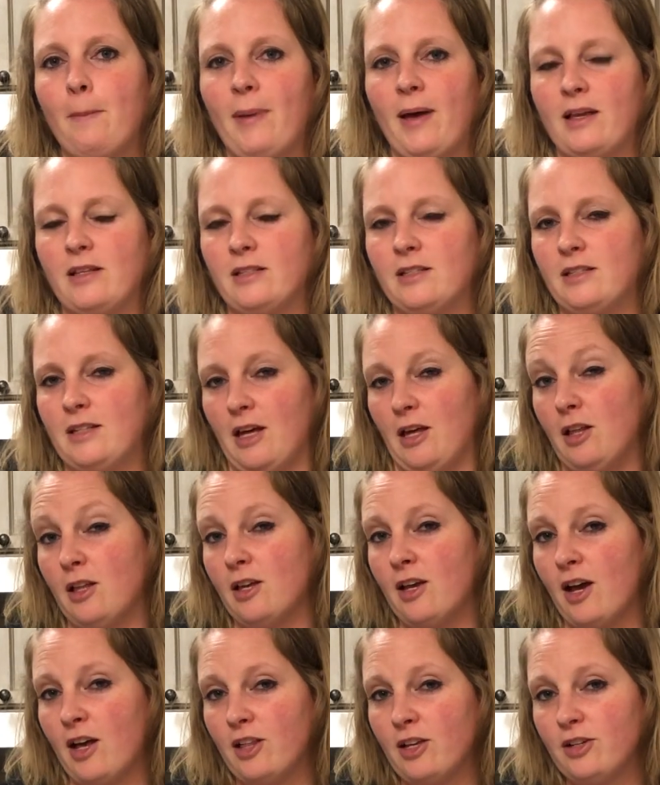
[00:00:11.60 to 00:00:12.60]
pastel
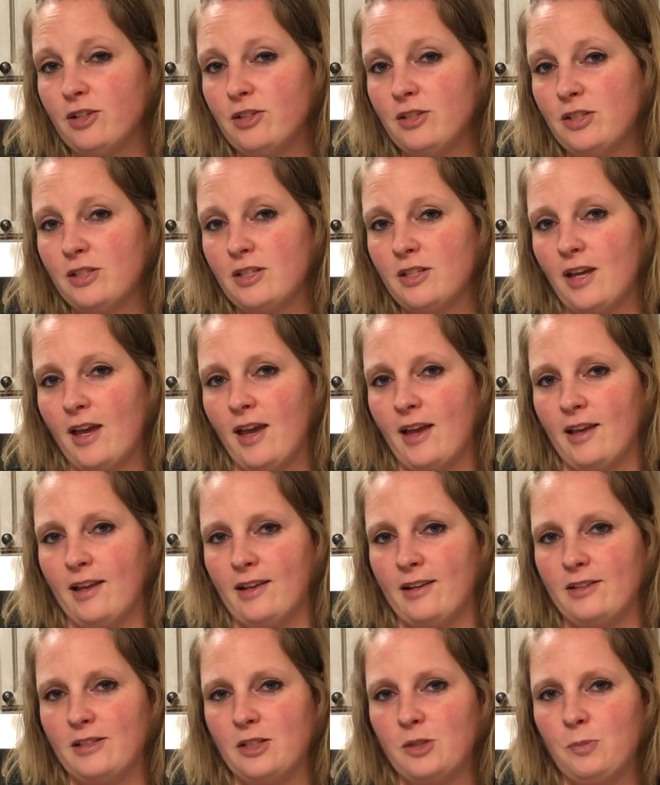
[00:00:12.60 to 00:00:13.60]
colors
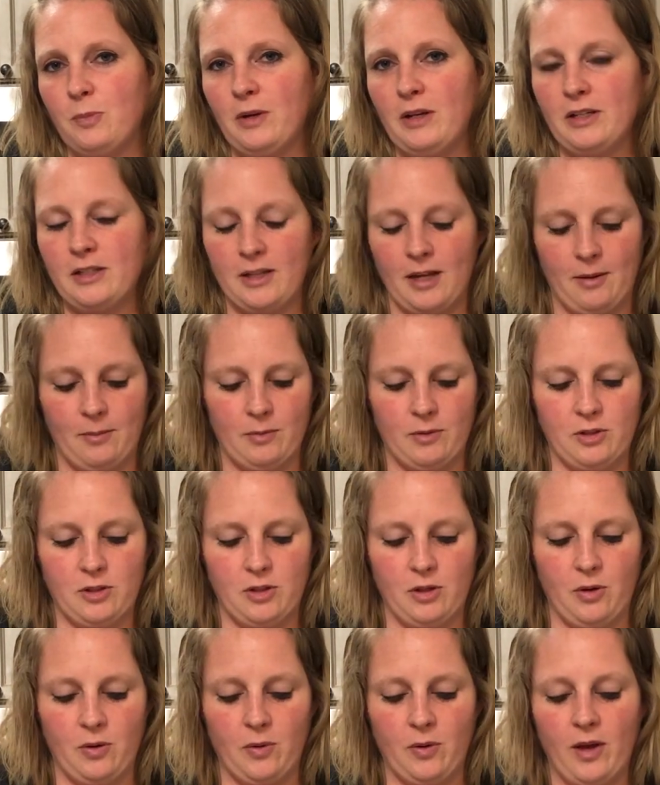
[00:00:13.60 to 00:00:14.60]
and springtime.
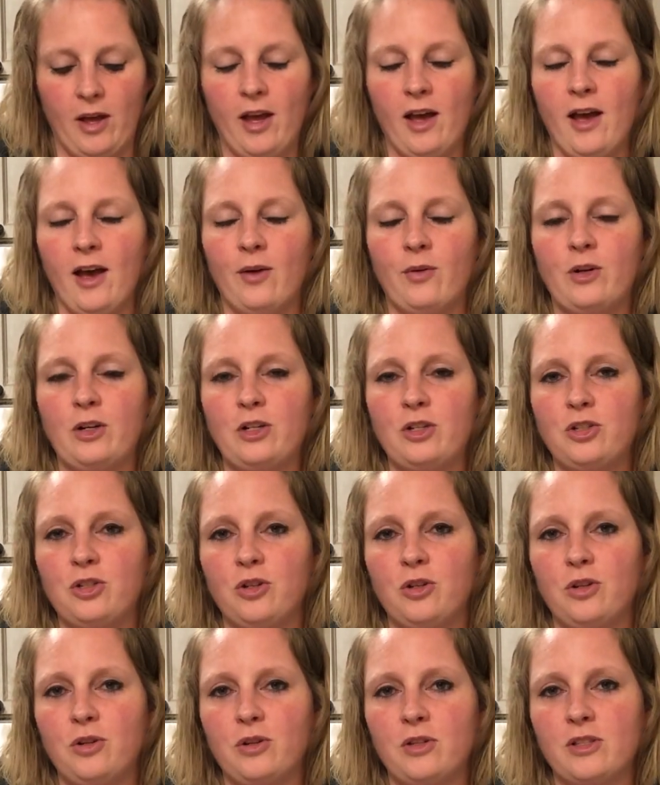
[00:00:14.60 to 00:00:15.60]
So I wanted to show
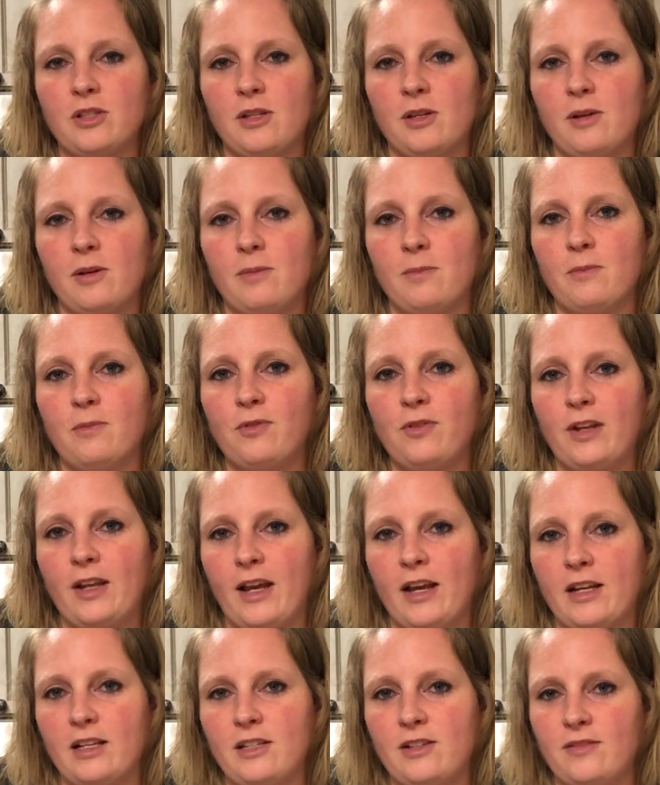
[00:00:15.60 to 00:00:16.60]
you some fun
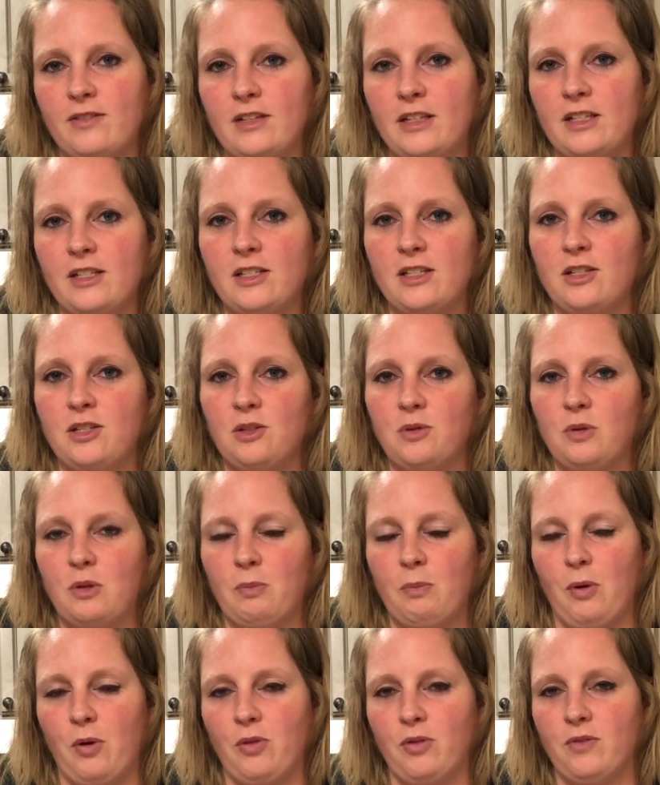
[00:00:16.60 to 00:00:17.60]
activities to do
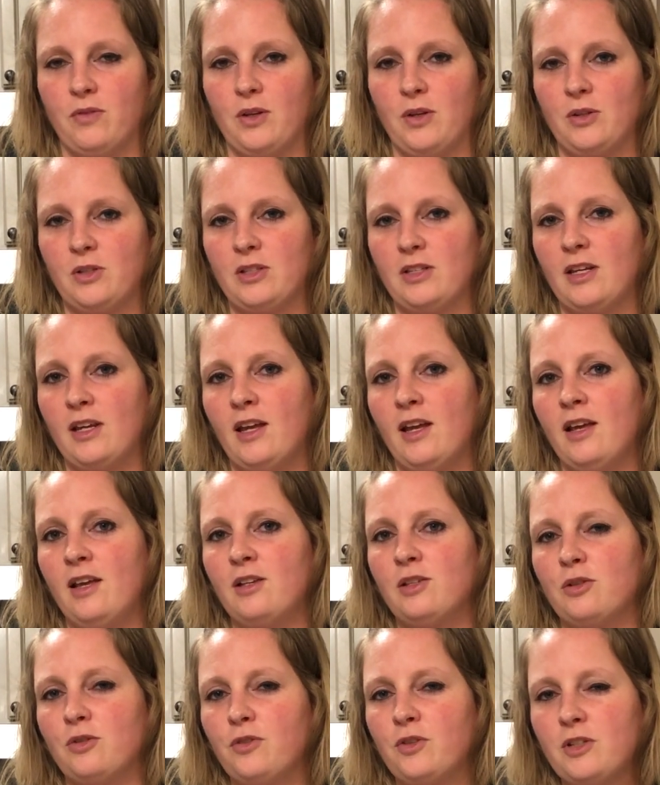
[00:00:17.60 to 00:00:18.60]
with both of those.
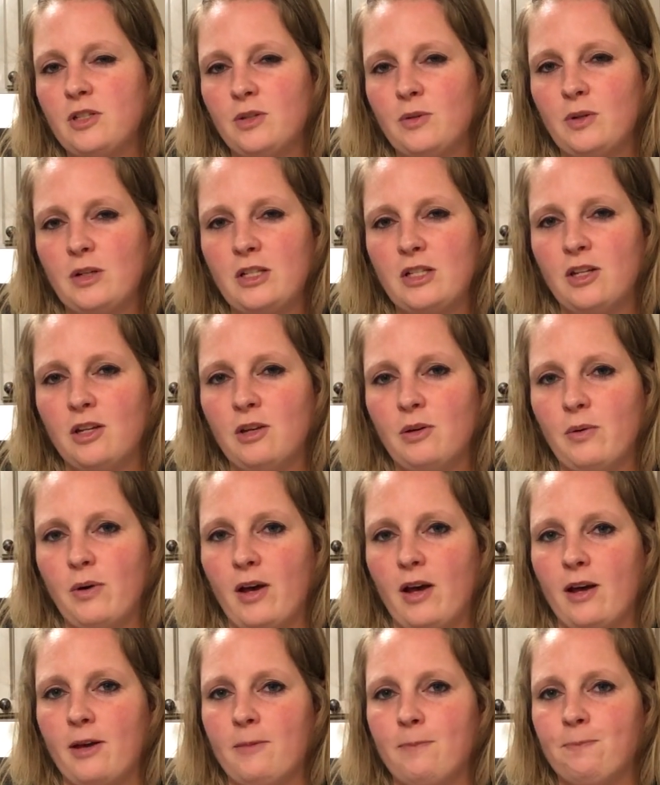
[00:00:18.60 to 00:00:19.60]
So first I want to tell you
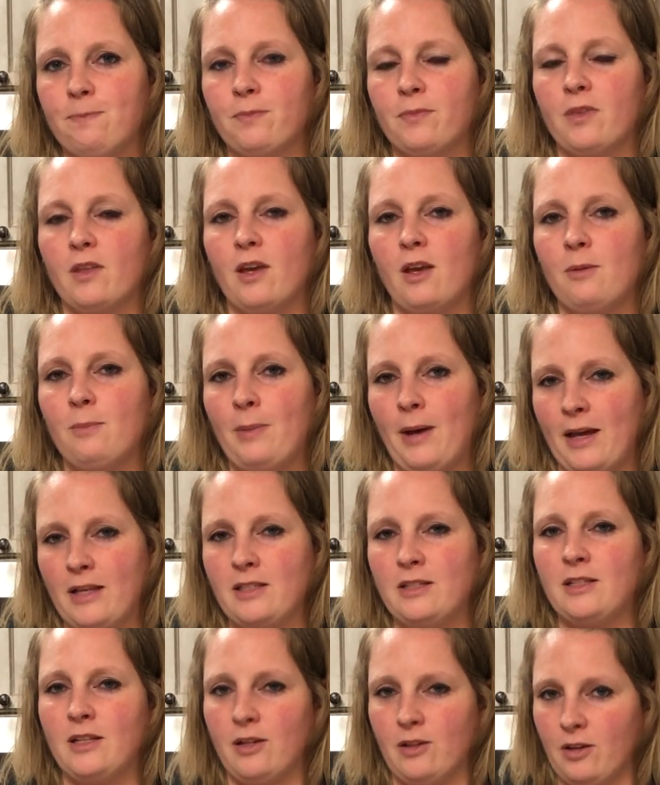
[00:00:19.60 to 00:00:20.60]
what a
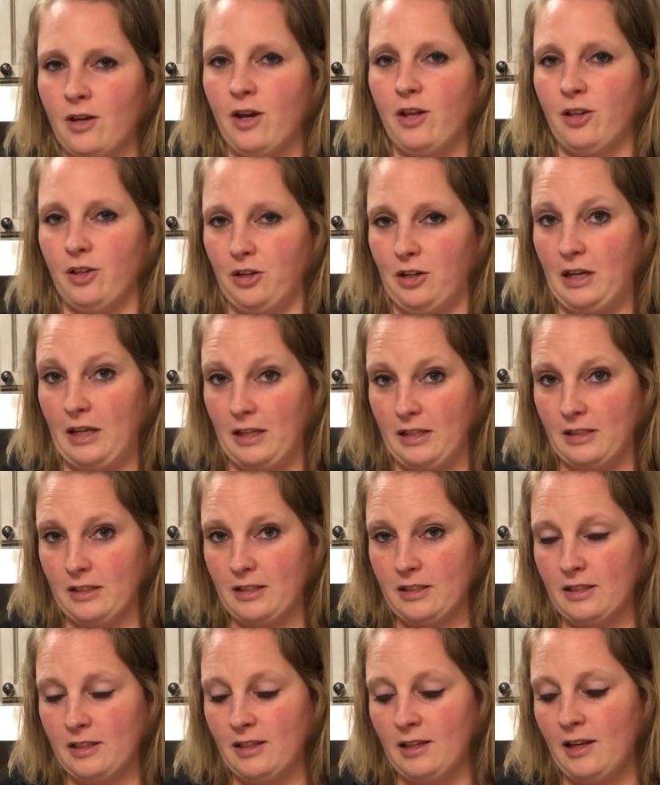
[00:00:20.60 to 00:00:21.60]
pastel color
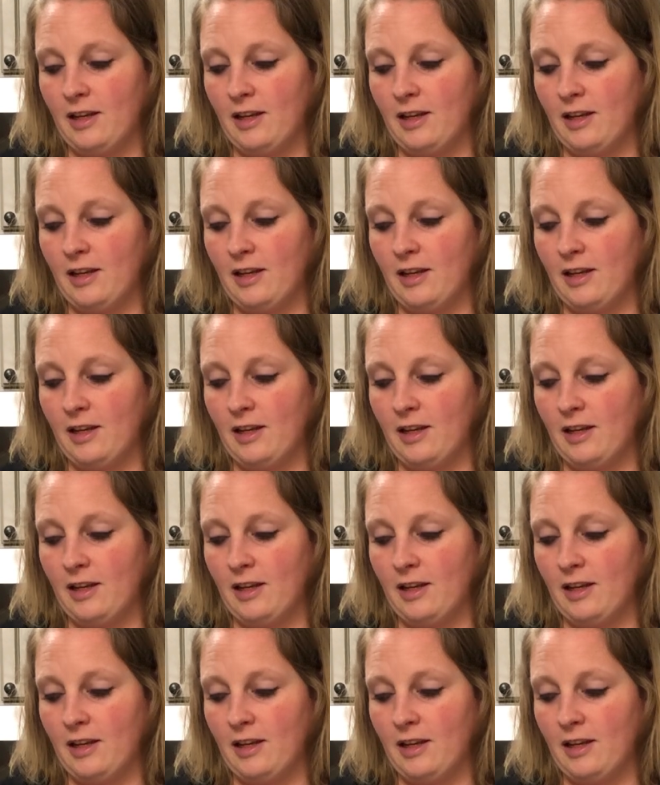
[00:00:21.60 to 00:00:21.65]
is.